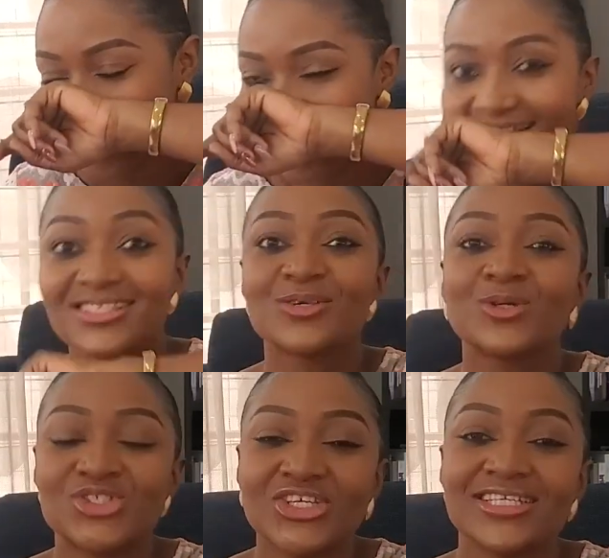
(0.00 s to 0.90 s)
It's so
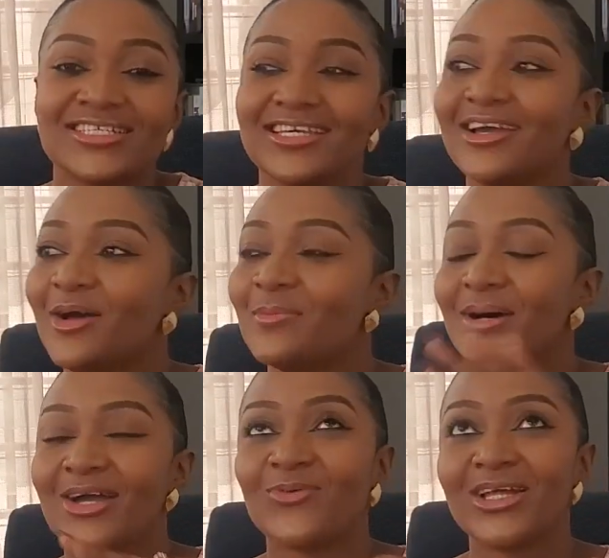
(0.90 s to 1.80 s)
cheesy, but
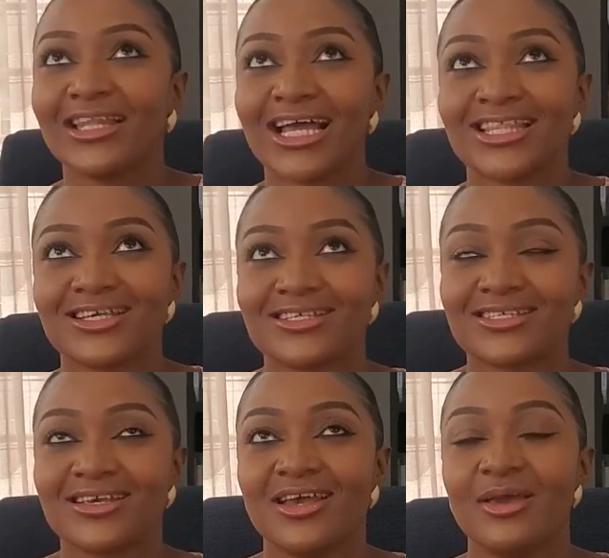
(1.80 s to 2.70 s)
it went like this.
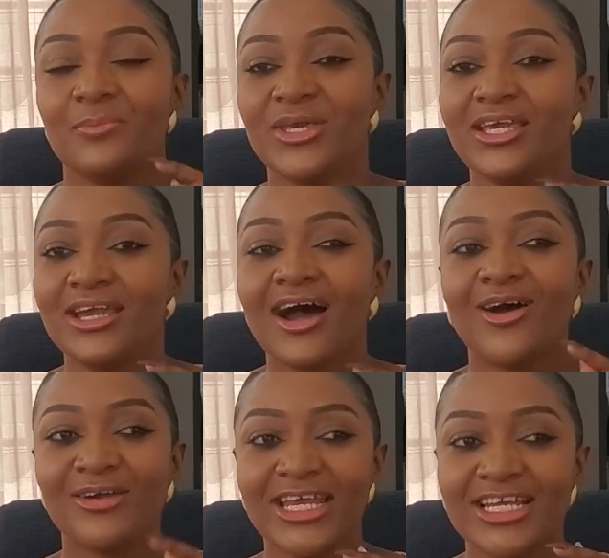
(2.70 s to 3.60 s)

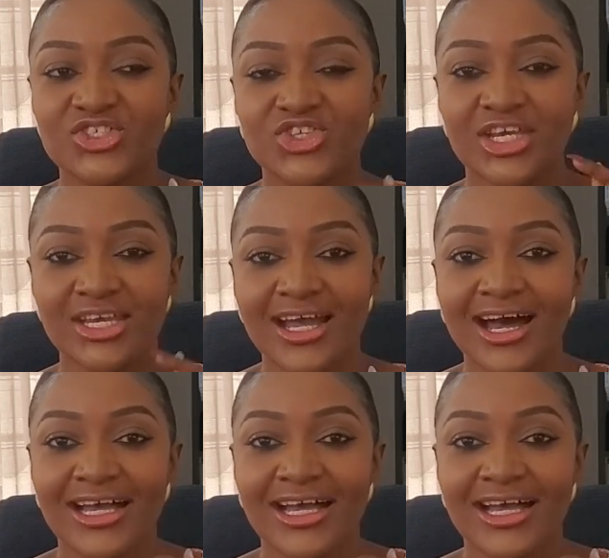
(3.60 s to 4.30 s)
P-R-E-G-I-S-S,